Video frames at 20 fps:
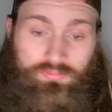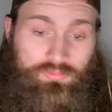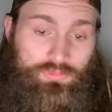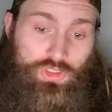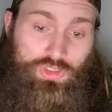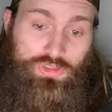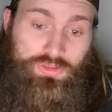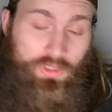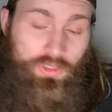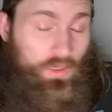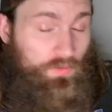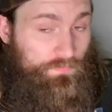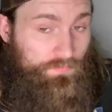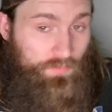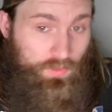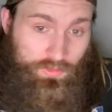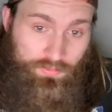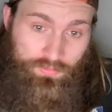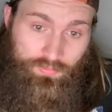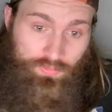there's
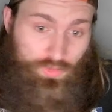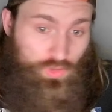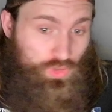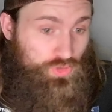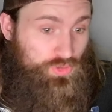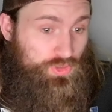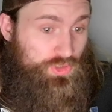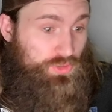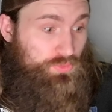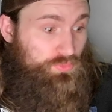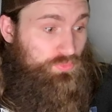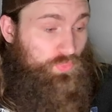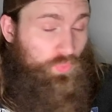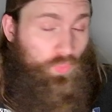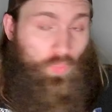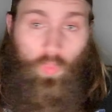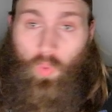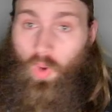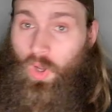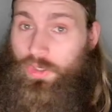
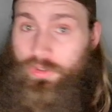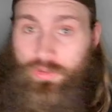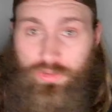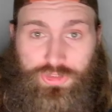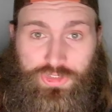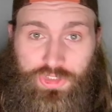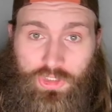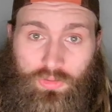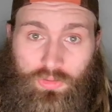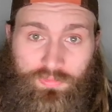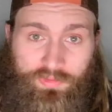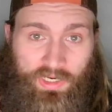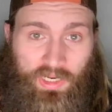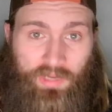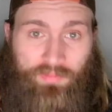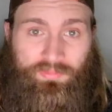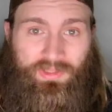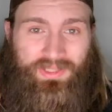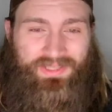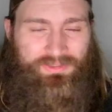one or so that
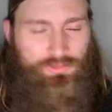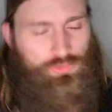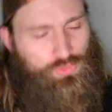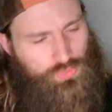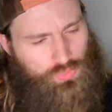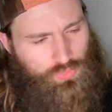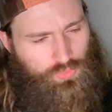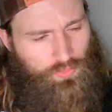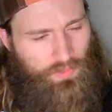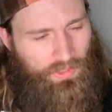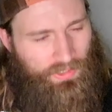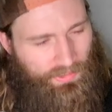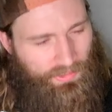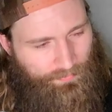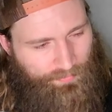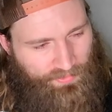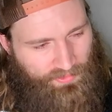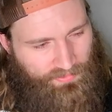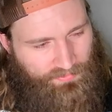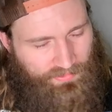I'm like, ooh, why'd I
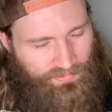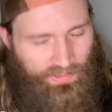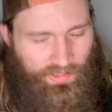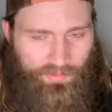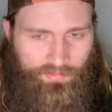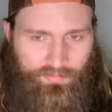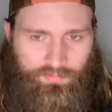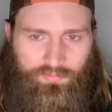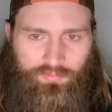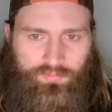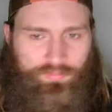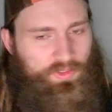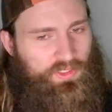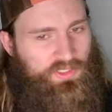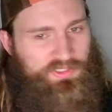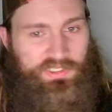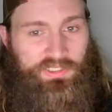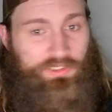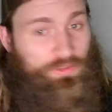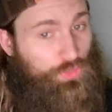pick that?
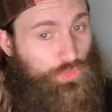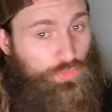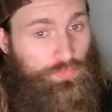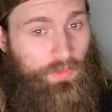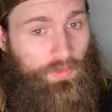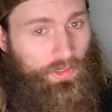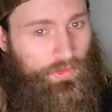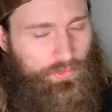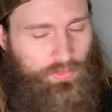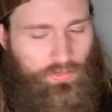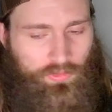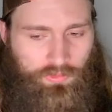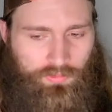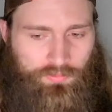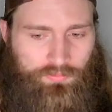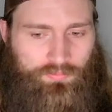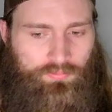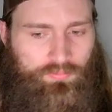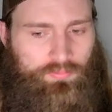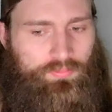Because I knew better.
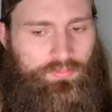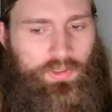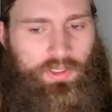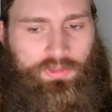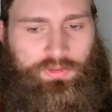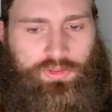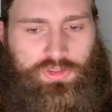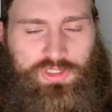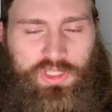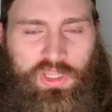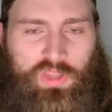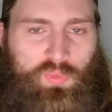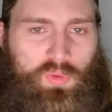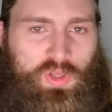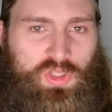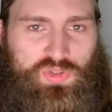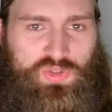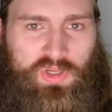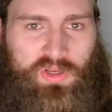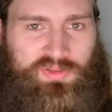But there's other
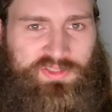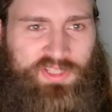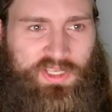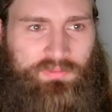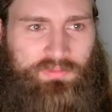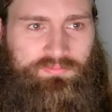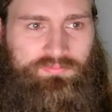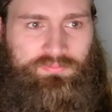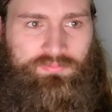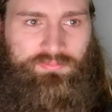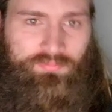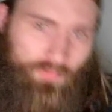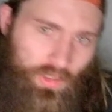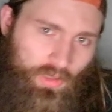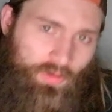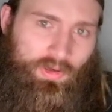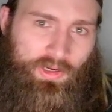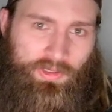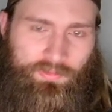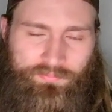ones where I was like,
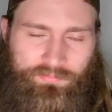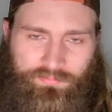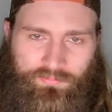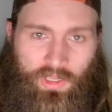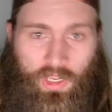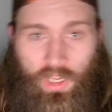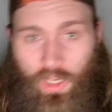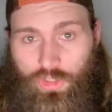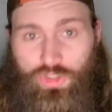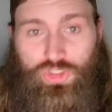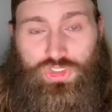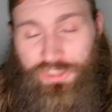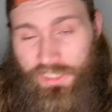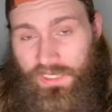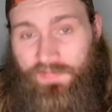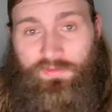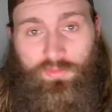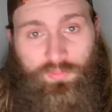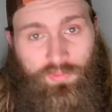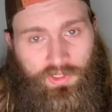all right, I
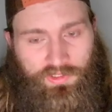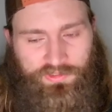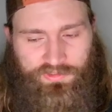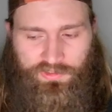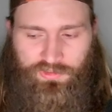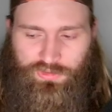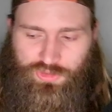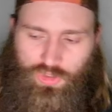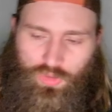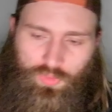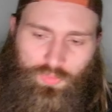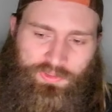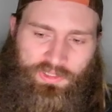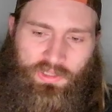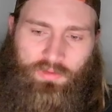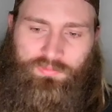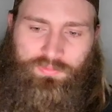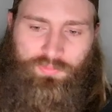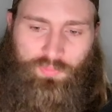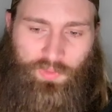understand the risk. So
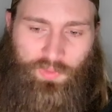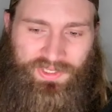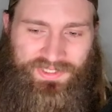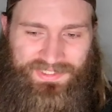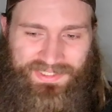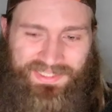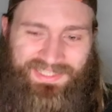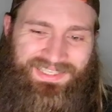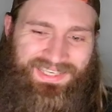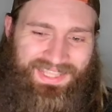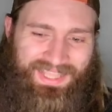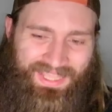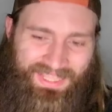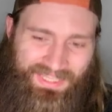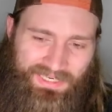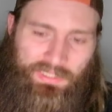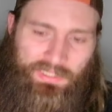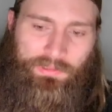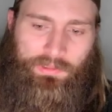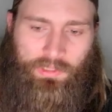without wasting
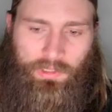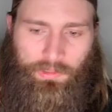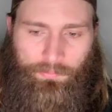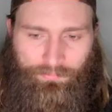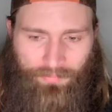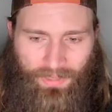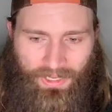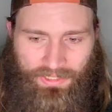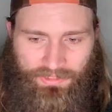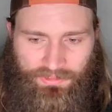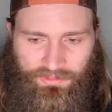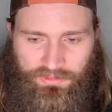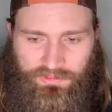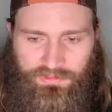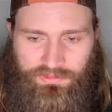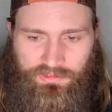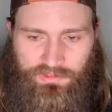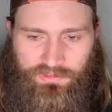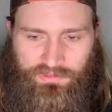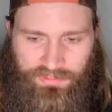anybody's
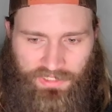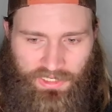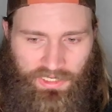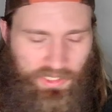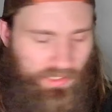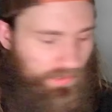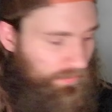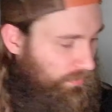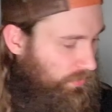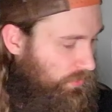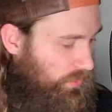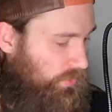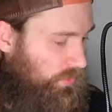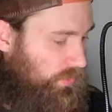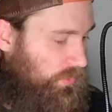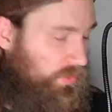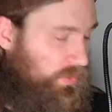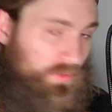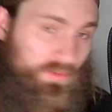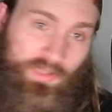time,
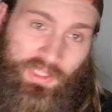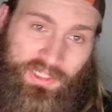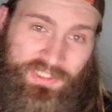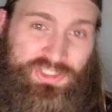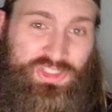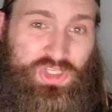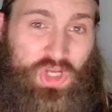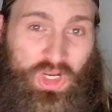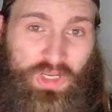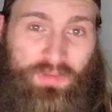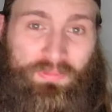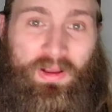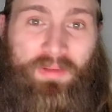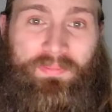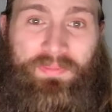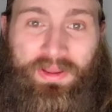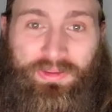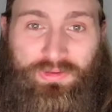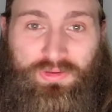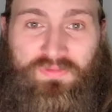let's talk about
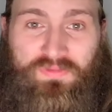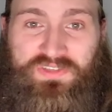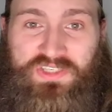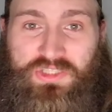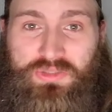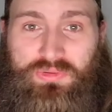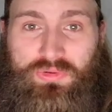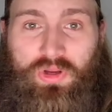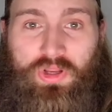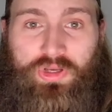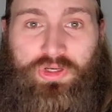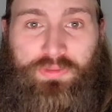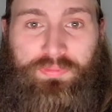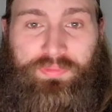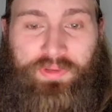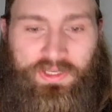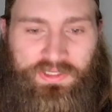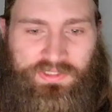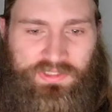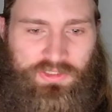my UFC 300
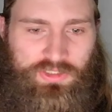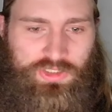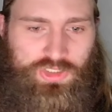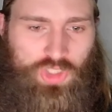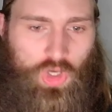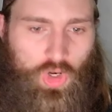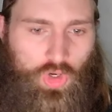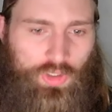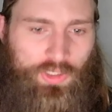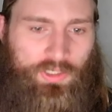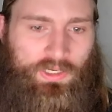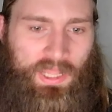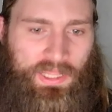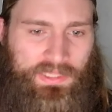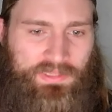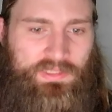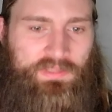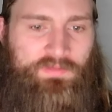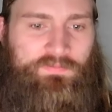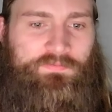picks, starting
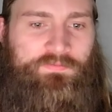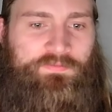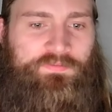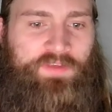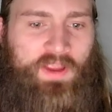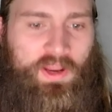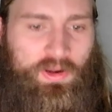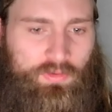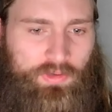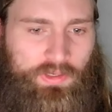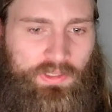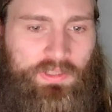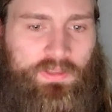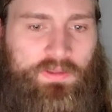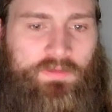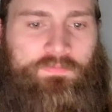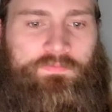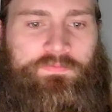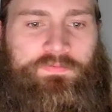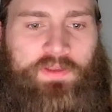at the very,
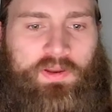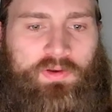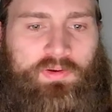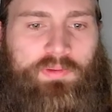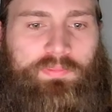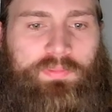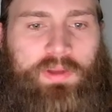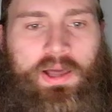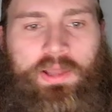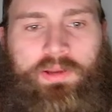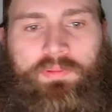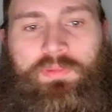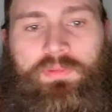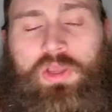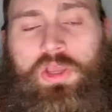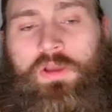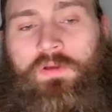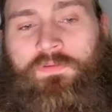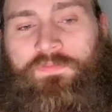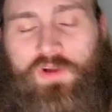very bottom.
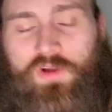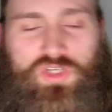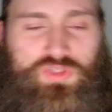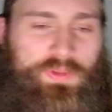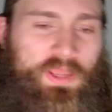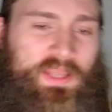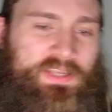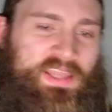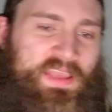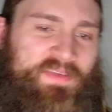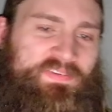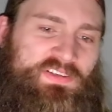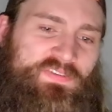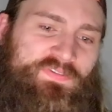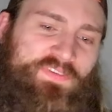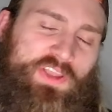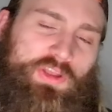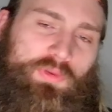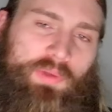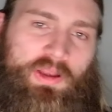First, we had Davison
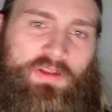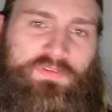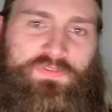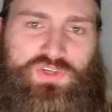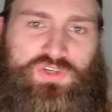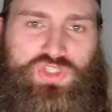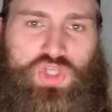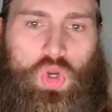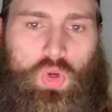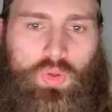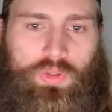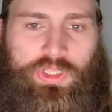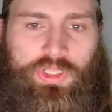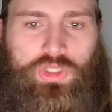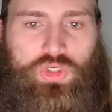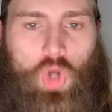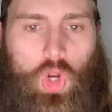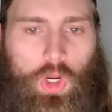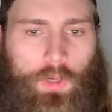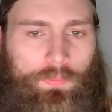Figueiredo versus Cody
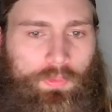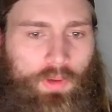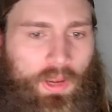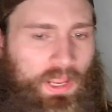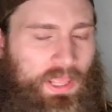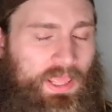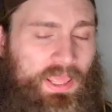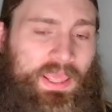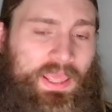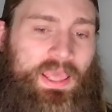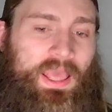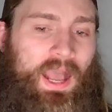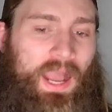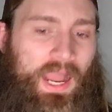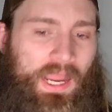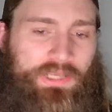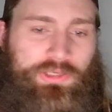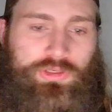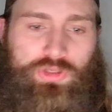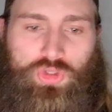Garbrandt.
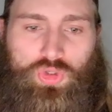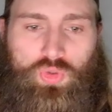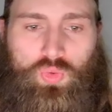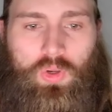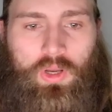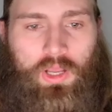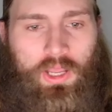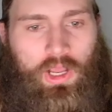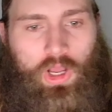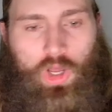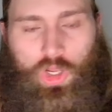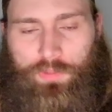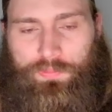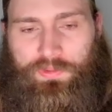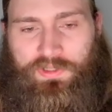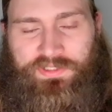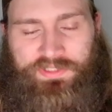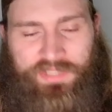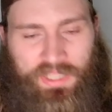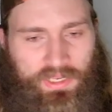I knew
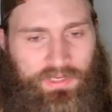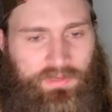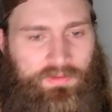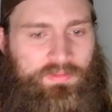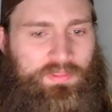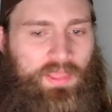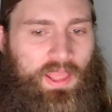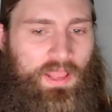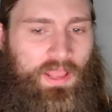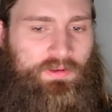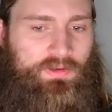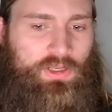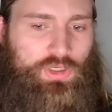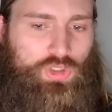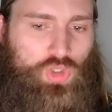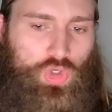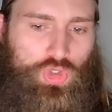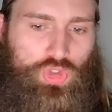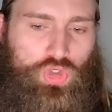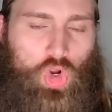100% that
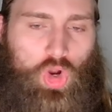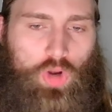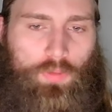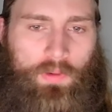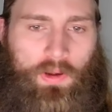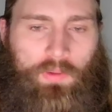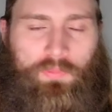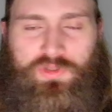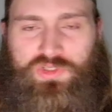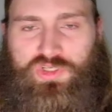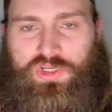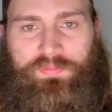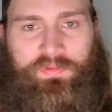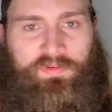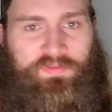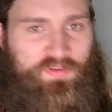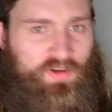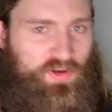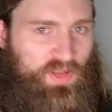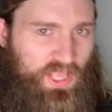Cody Garbrandt was going to be
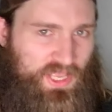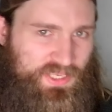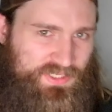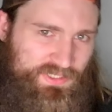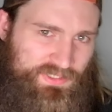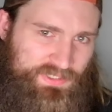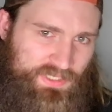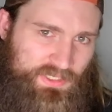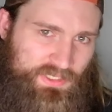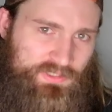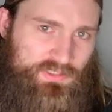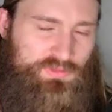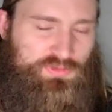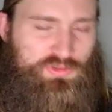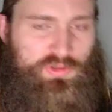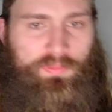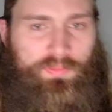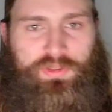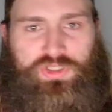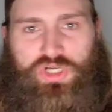very hesitant. He was
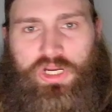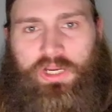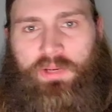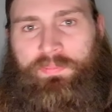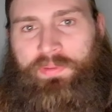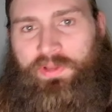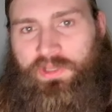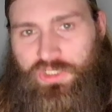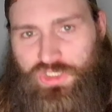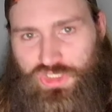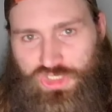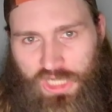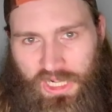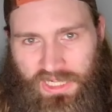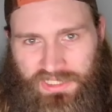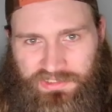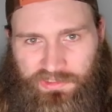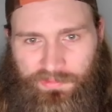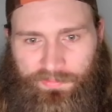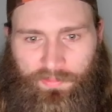going to be trying to pick his
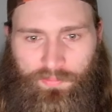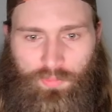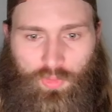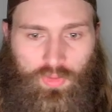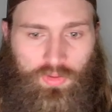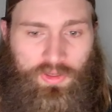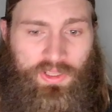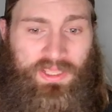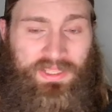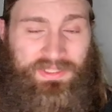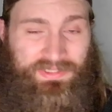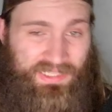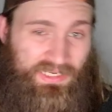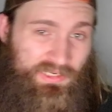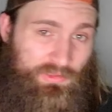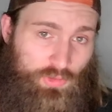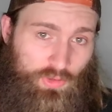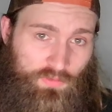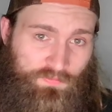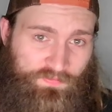shots a little bit more. Did
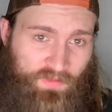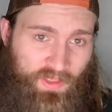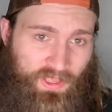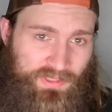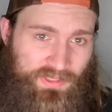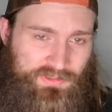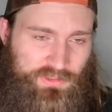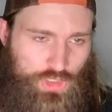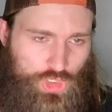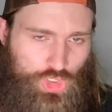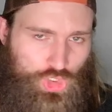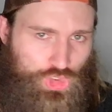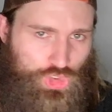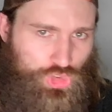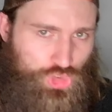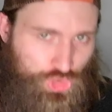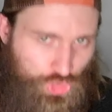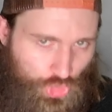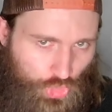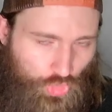he look fast?
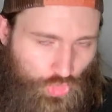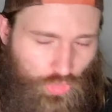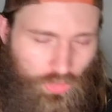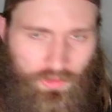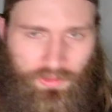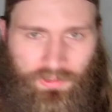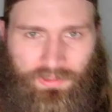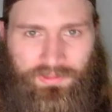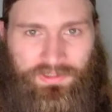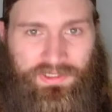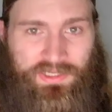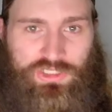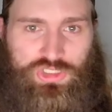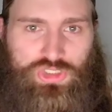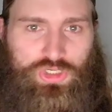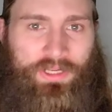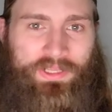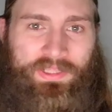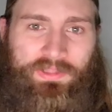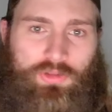Sure. Did his
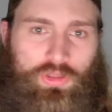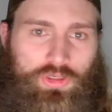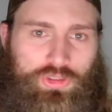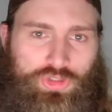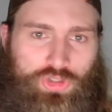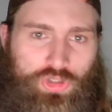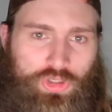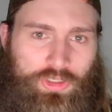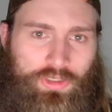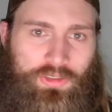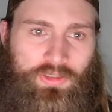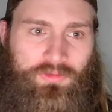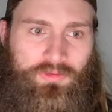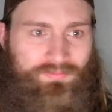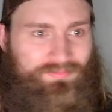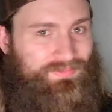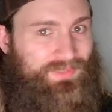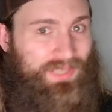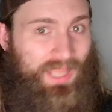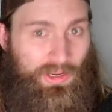striking look good?
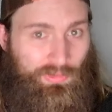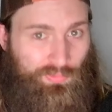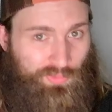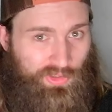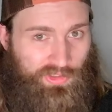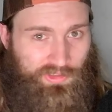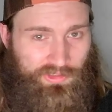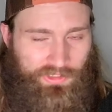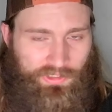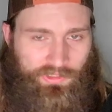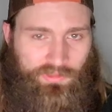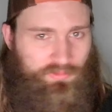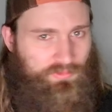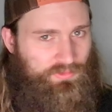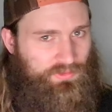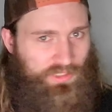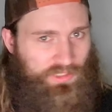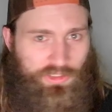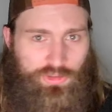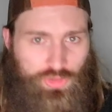Not really.
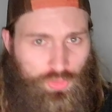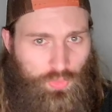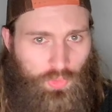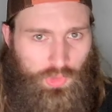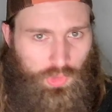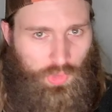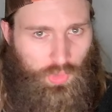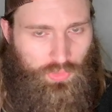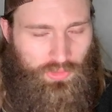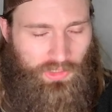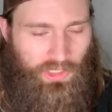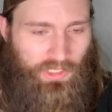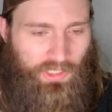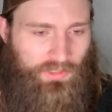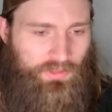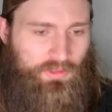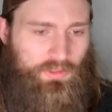Didn't do a whole lot.